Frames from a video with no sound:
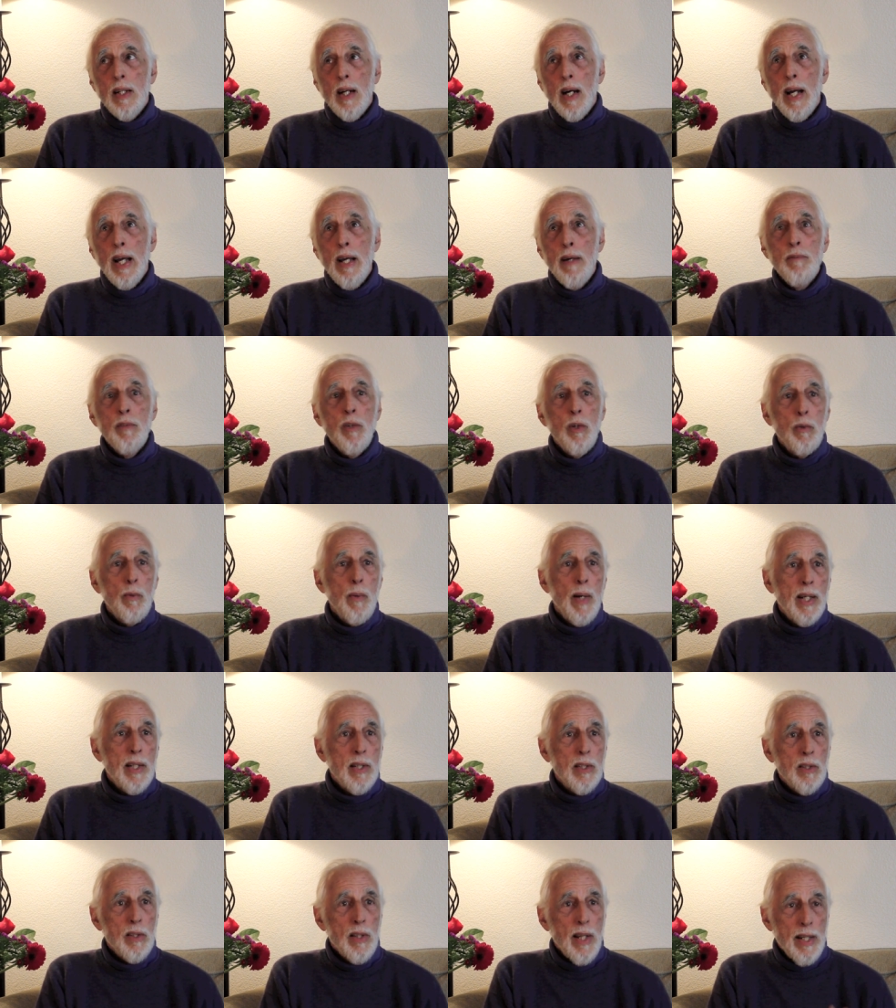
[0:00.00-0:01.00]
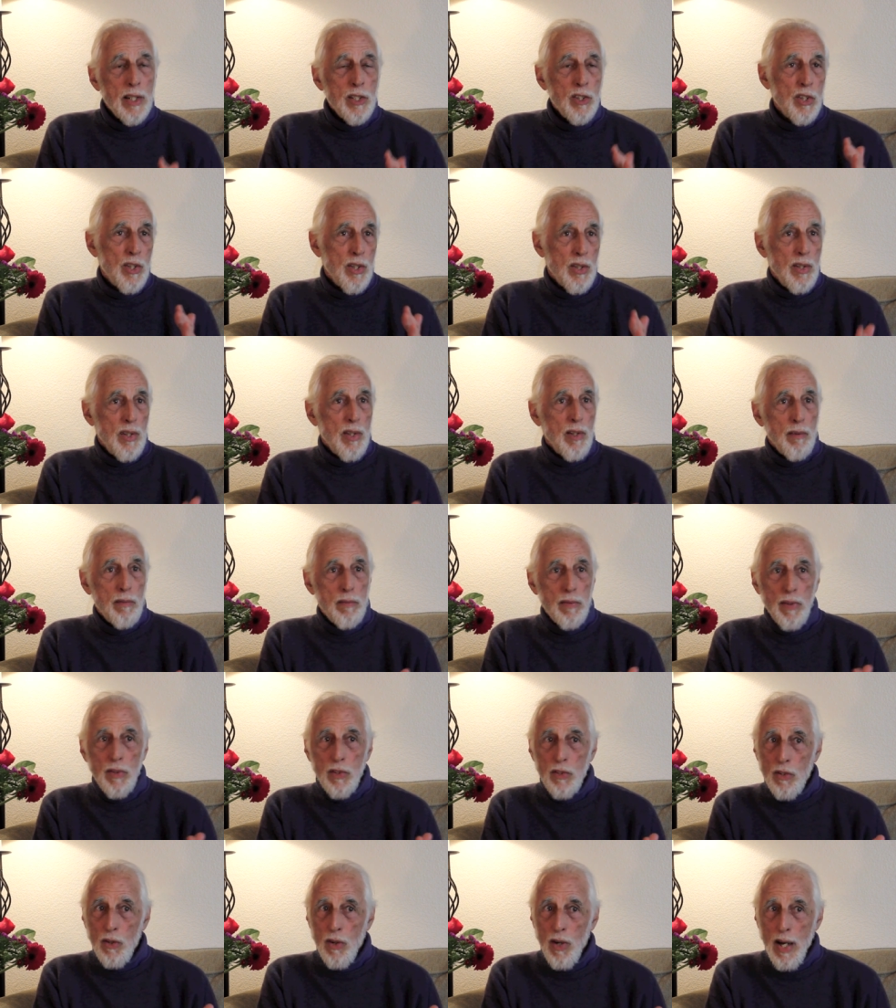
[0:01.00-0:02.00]
I have no recollection of
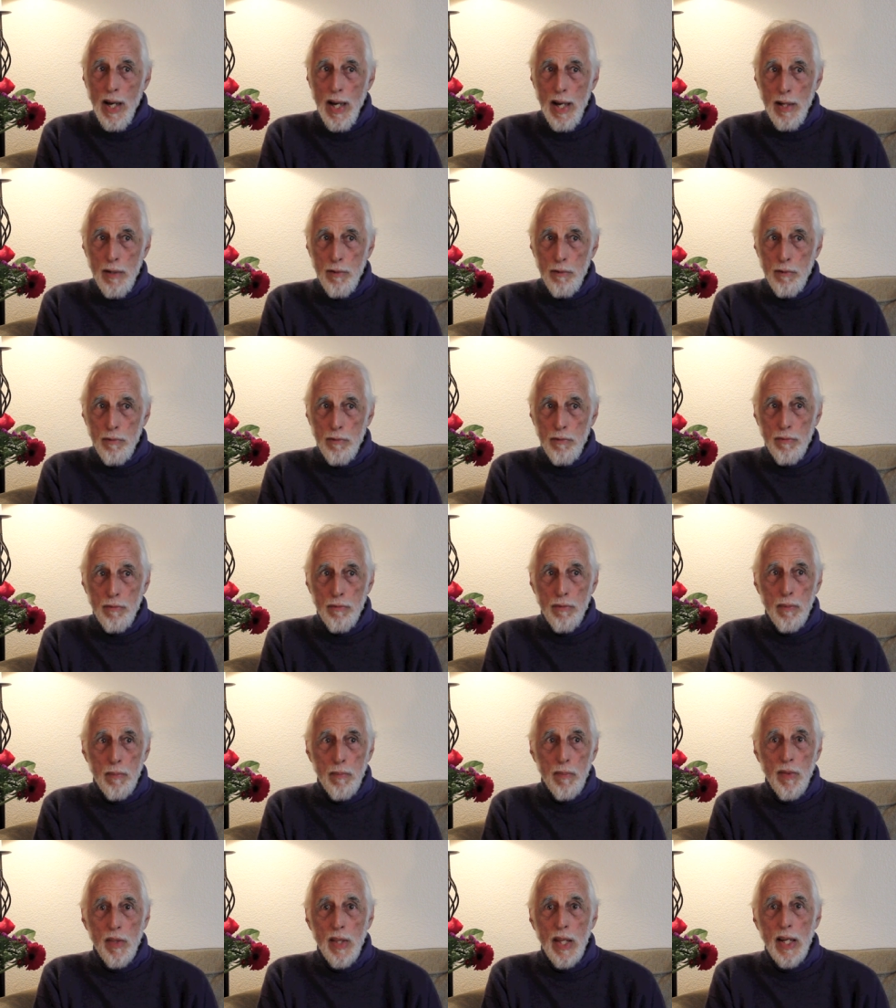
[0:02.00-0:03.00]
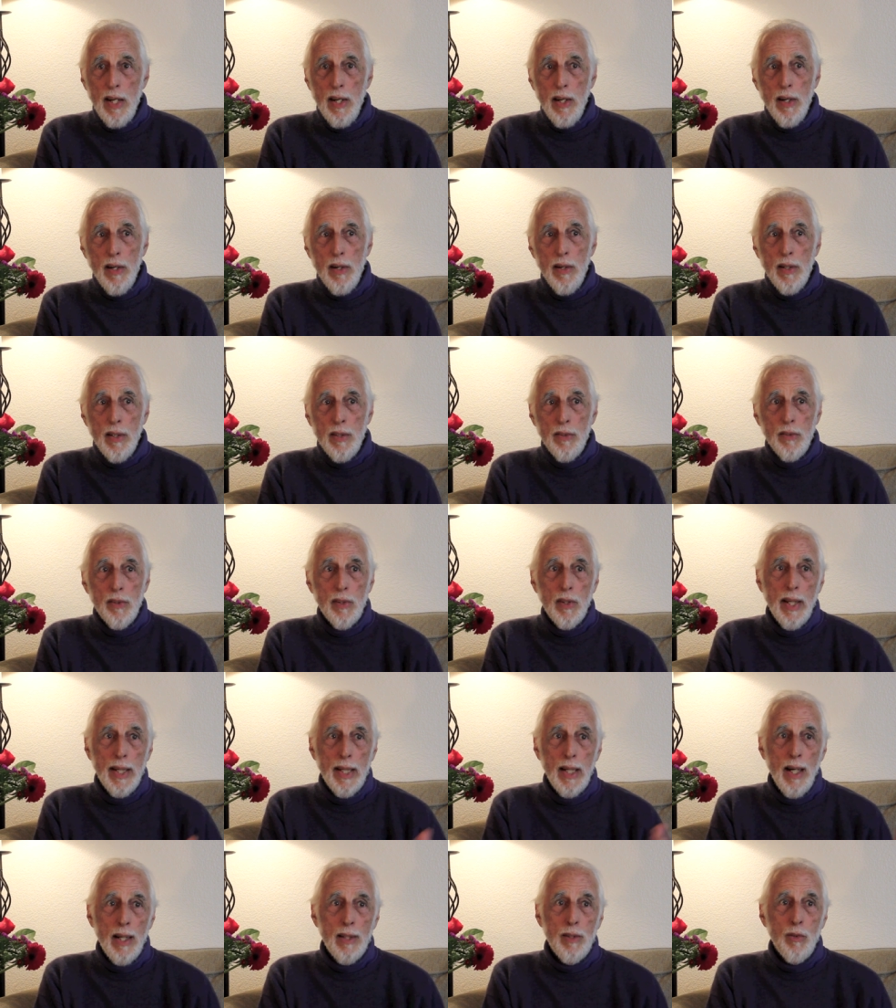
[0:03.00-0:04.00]
the drive from there until
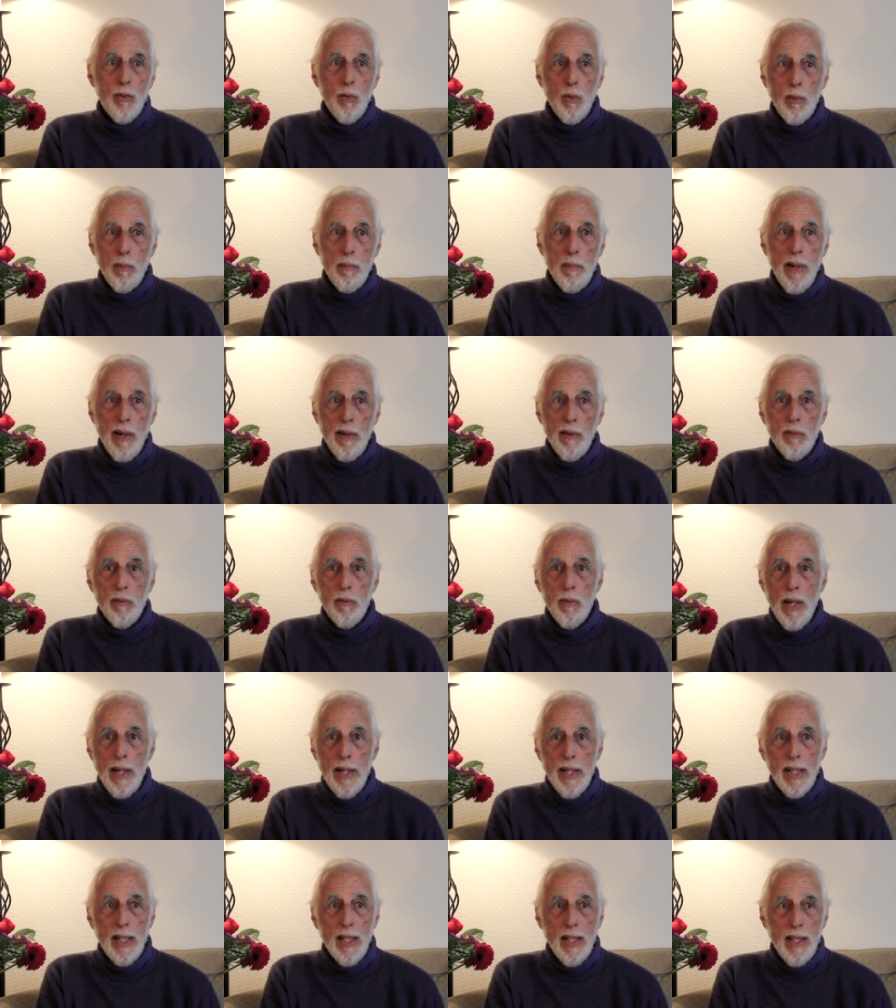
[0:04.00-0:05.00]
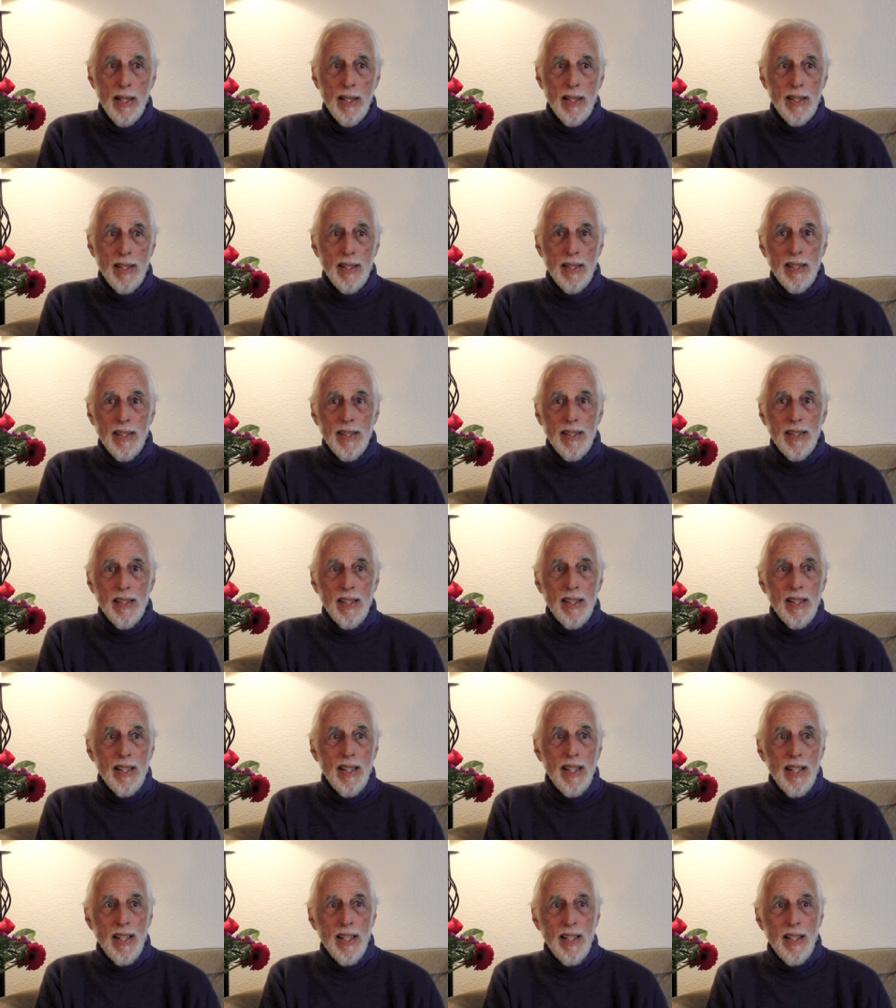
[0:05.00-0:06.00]
I got to about Reading,
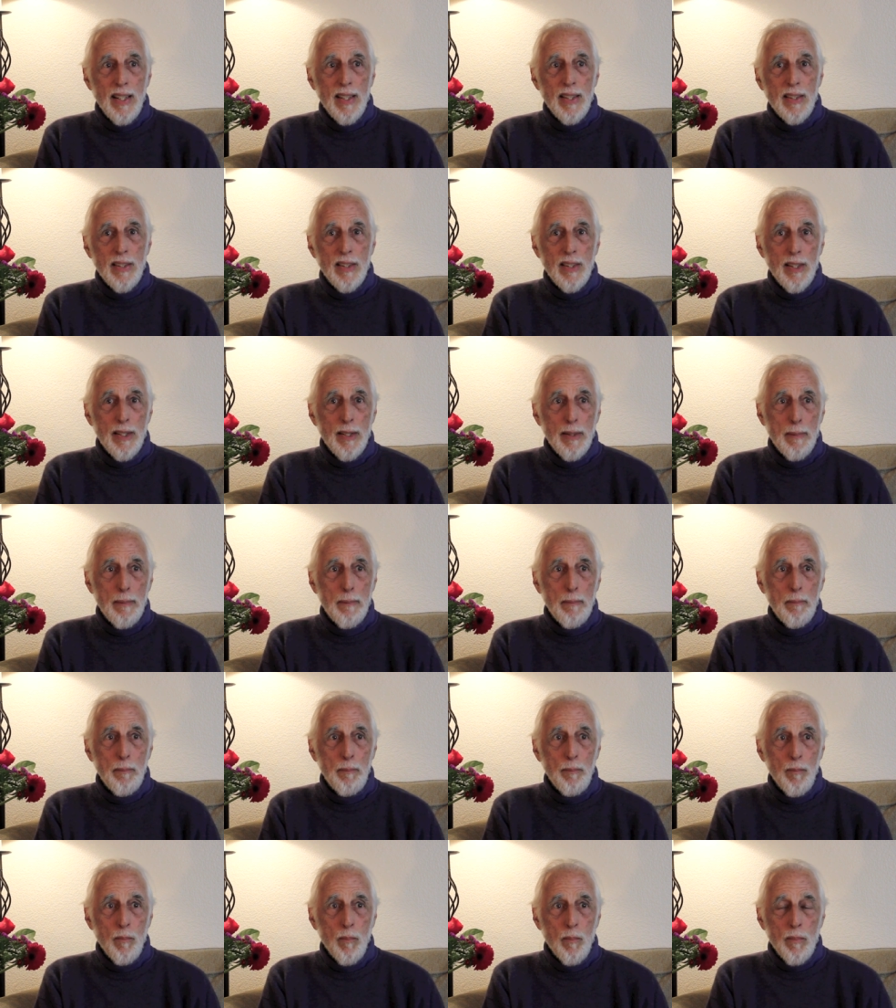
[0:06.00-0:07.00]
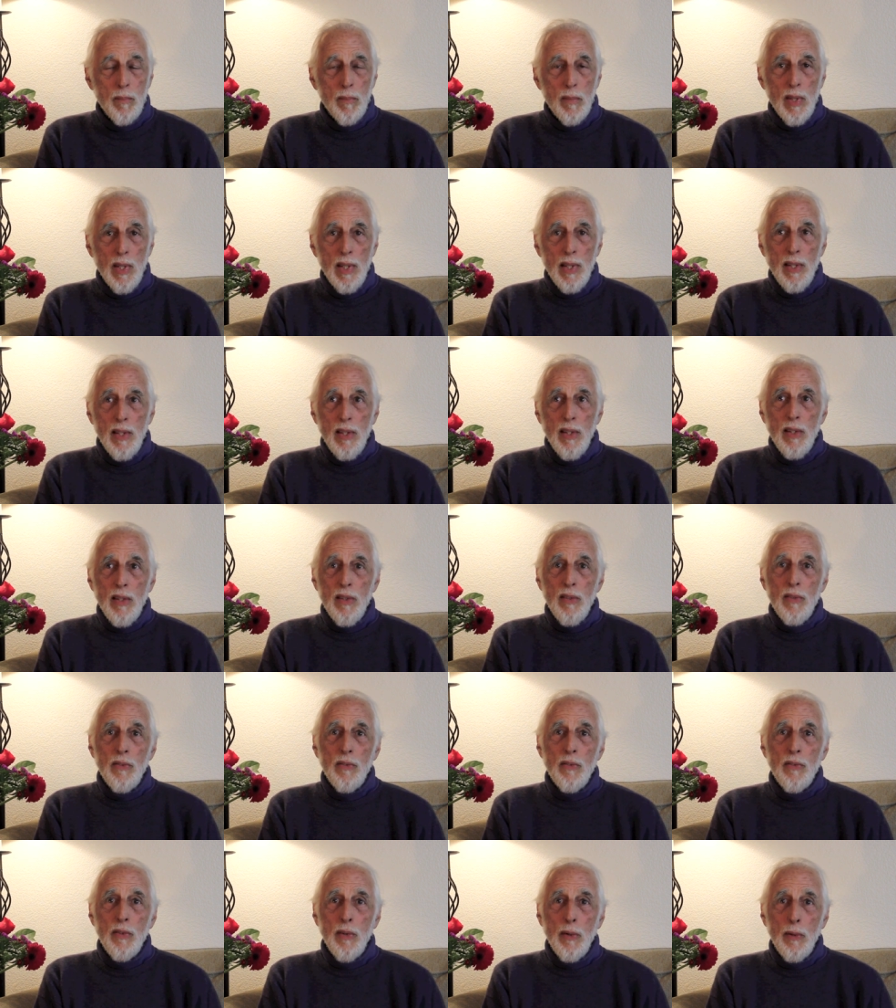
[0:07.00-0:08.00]
and
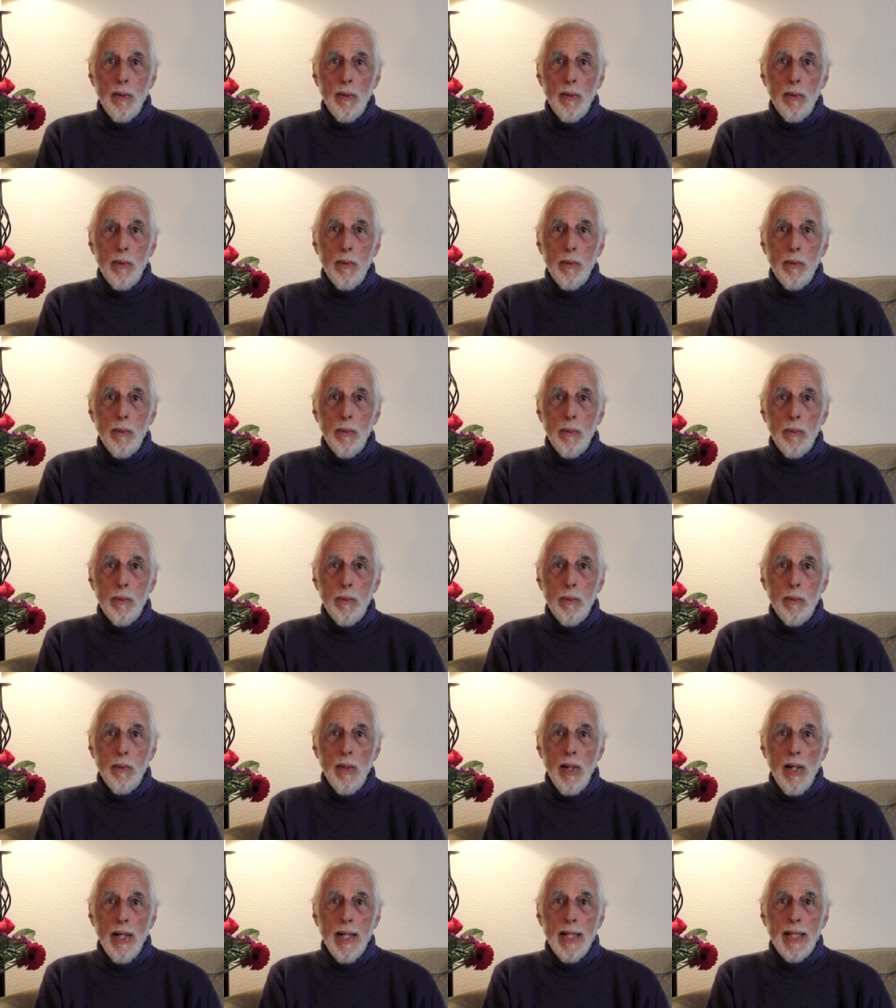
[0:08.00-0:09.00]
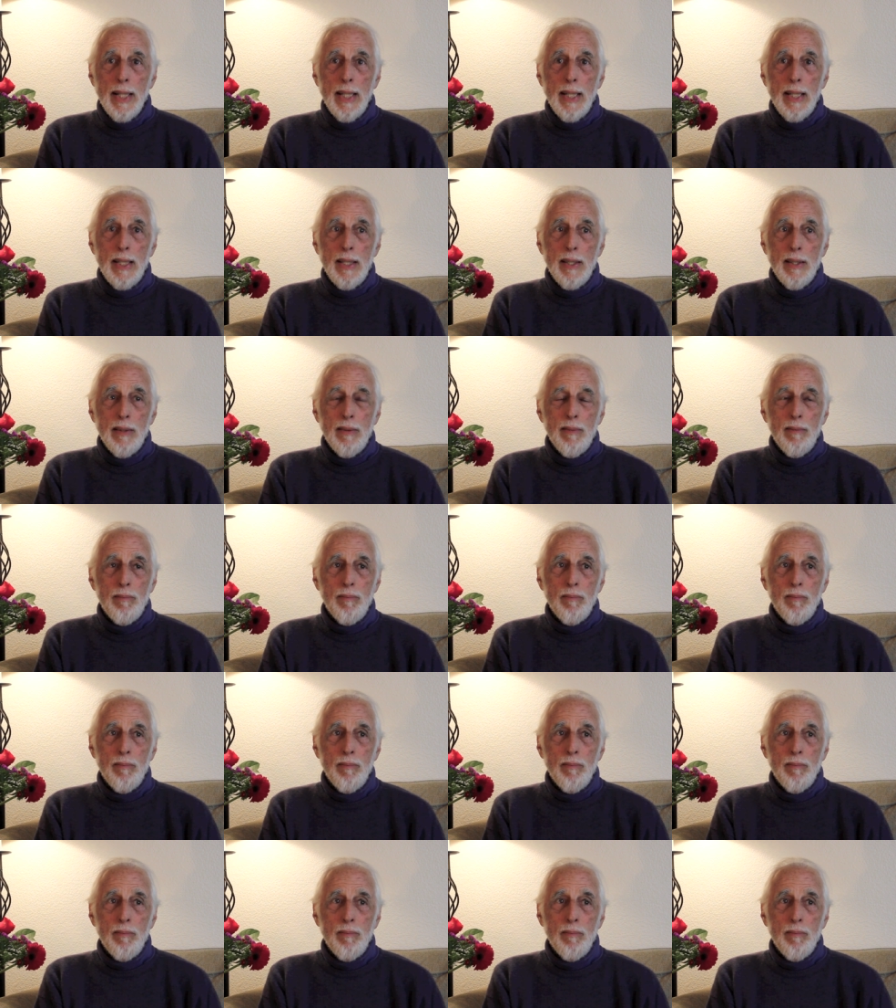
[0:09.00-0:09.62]
so I